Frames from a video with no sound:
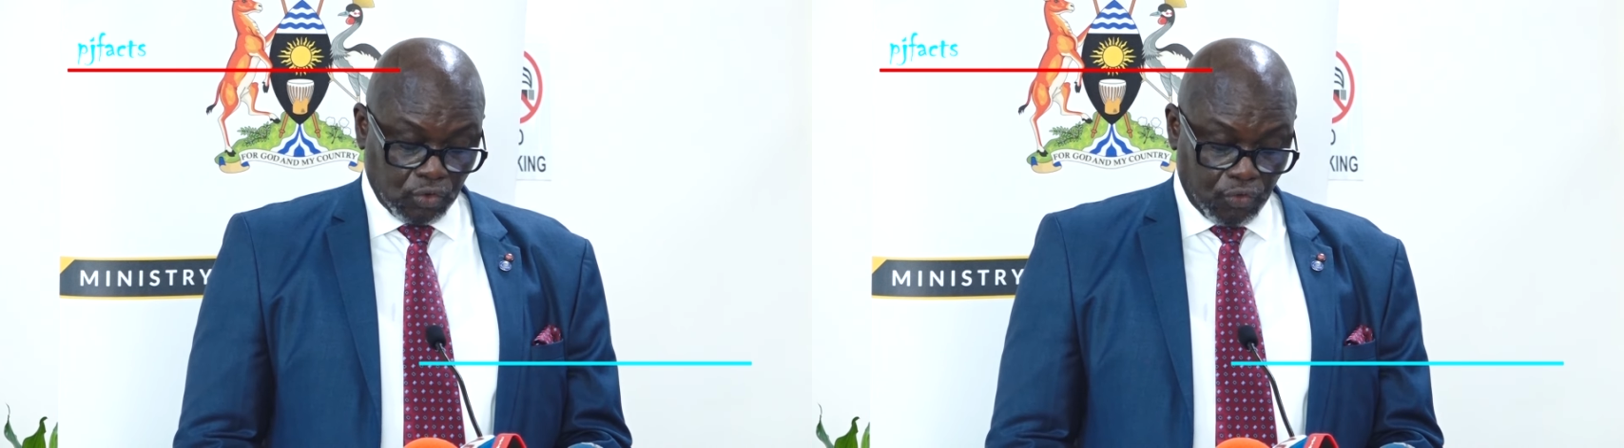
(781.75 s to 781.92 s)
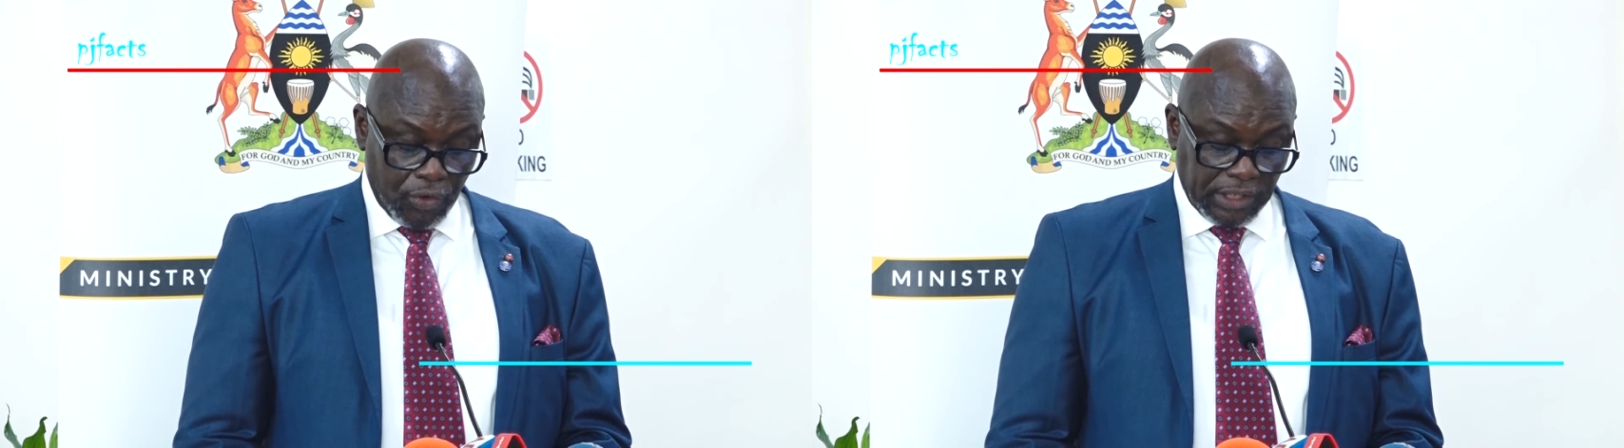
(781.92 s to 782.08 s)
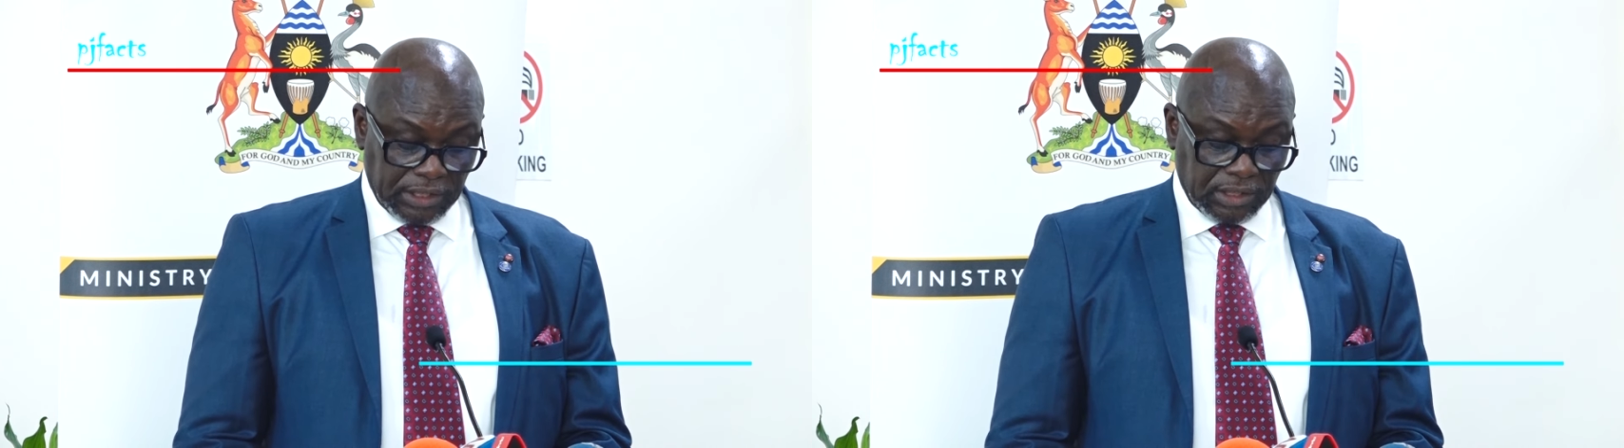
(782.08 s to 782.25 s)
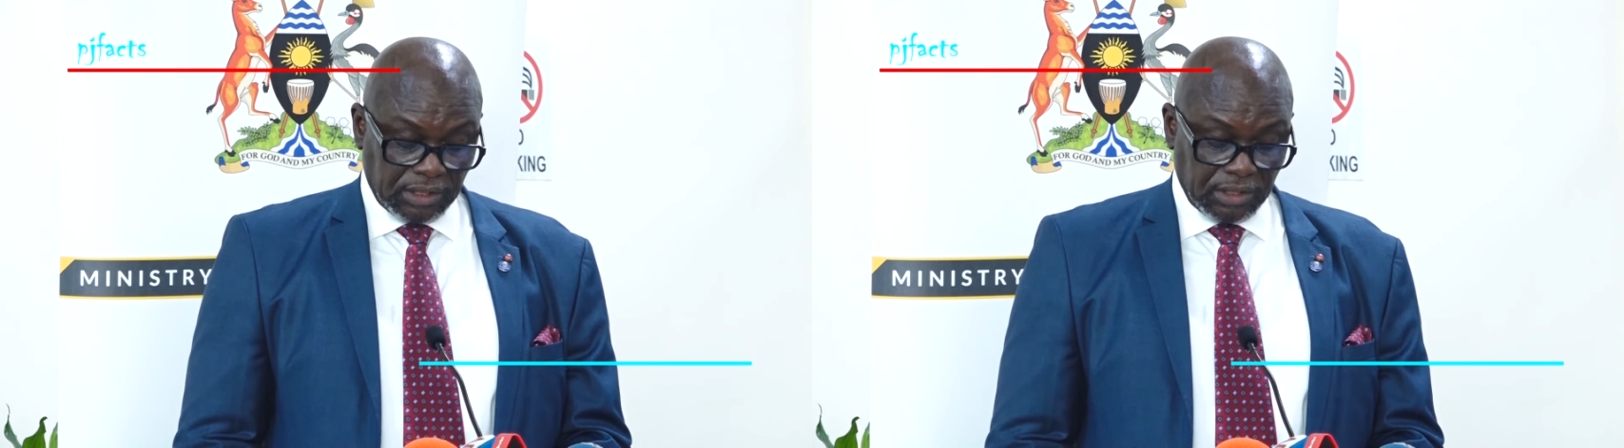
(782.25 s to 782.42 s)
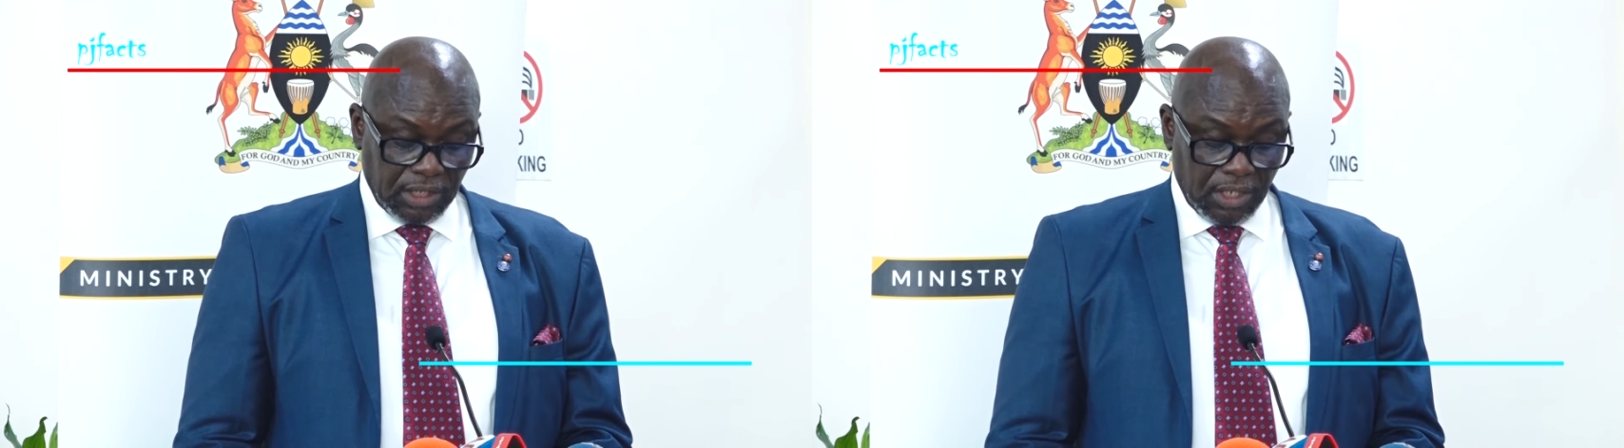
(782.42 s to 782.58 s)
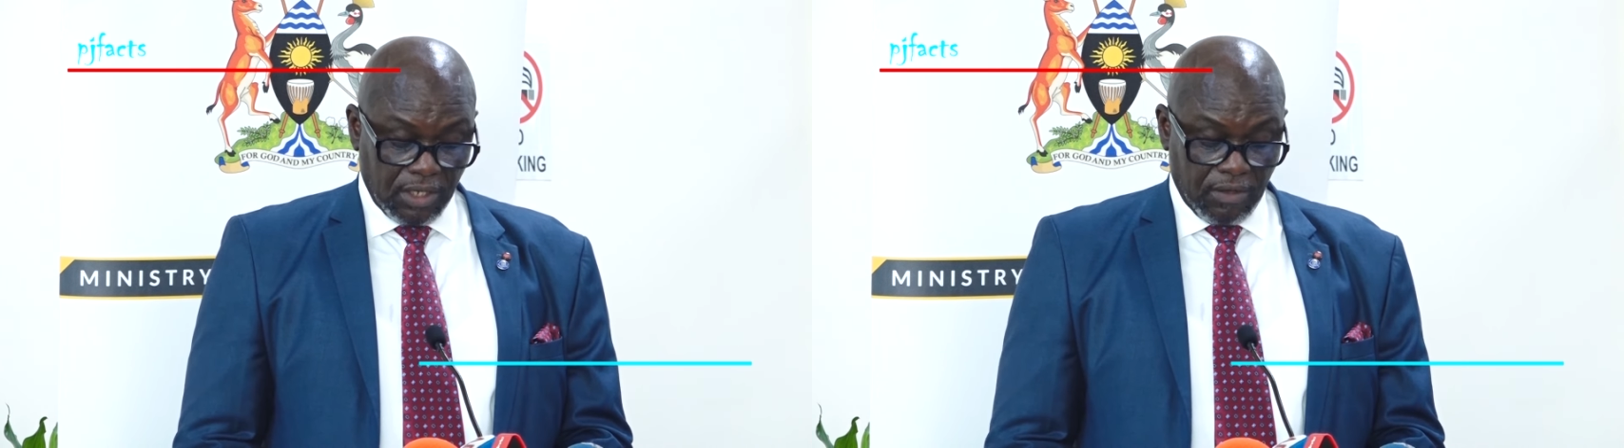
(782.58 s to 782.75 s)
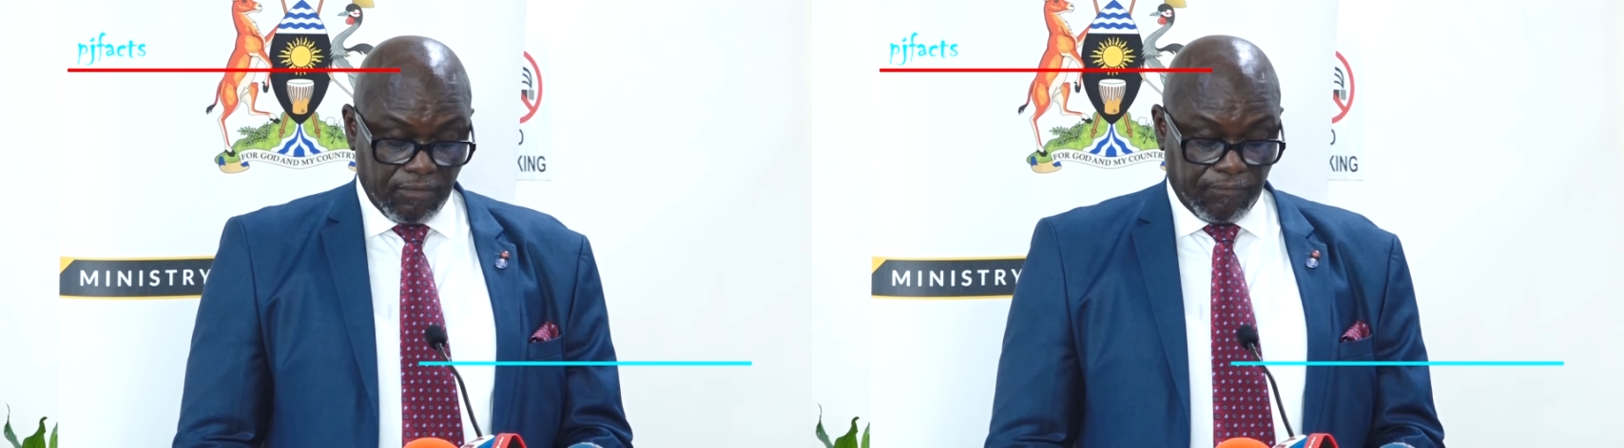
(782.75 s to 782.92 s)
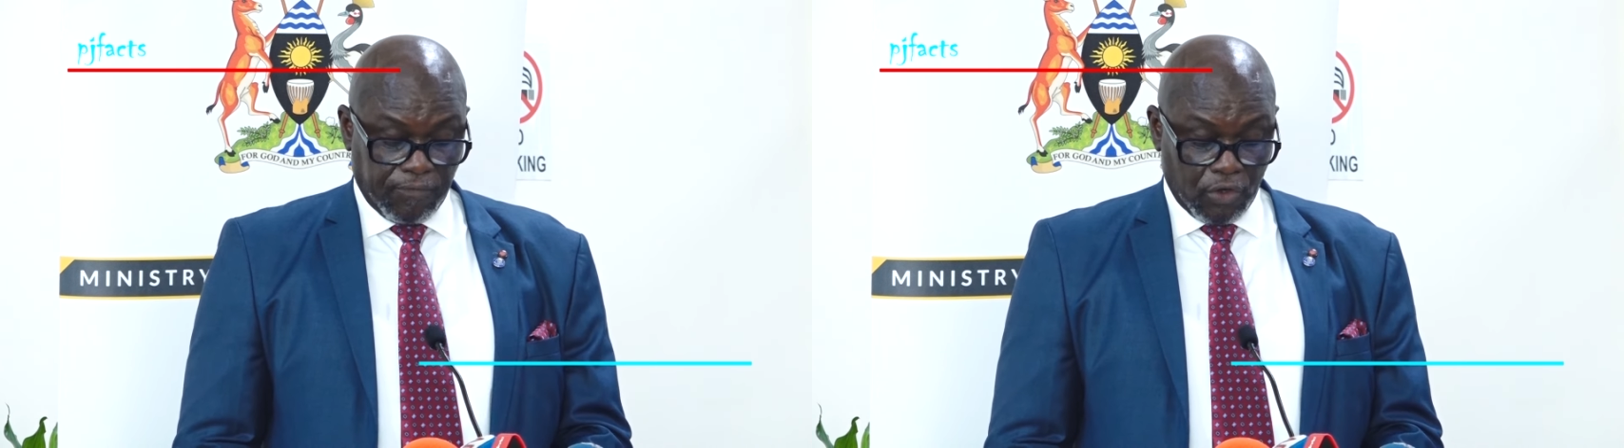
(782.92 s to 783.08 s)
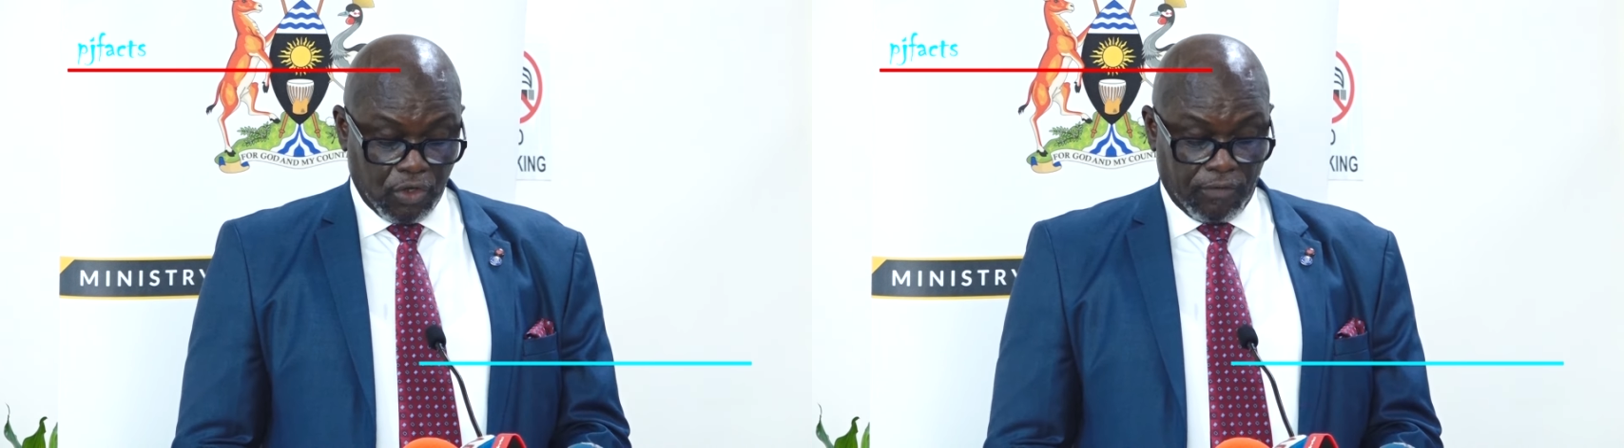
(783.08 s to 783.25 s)
trace
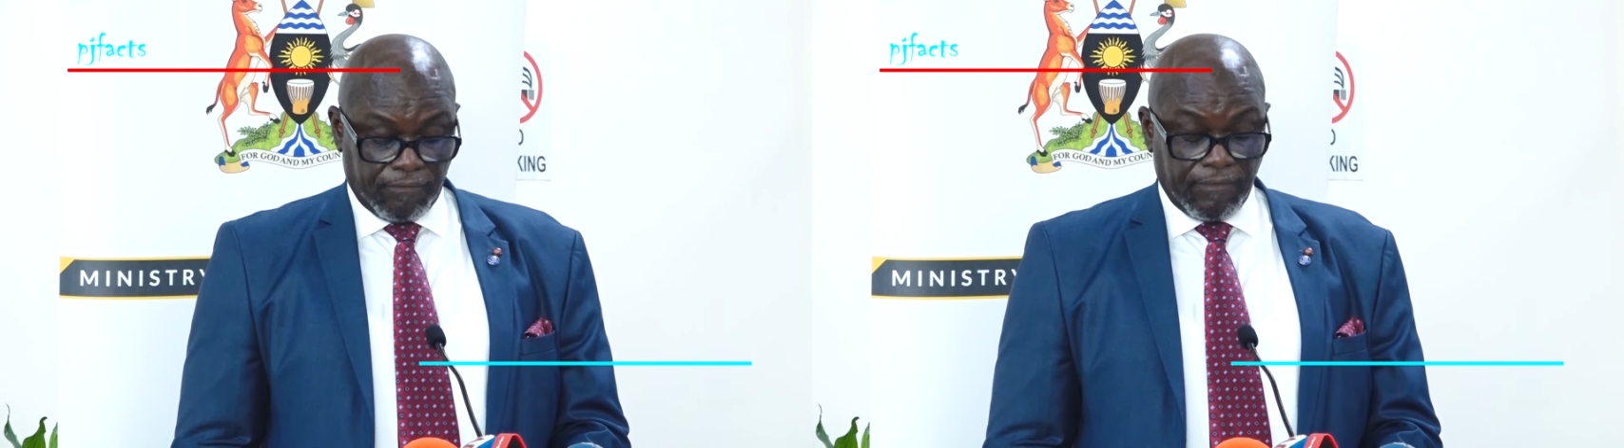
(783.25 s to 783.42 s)
for your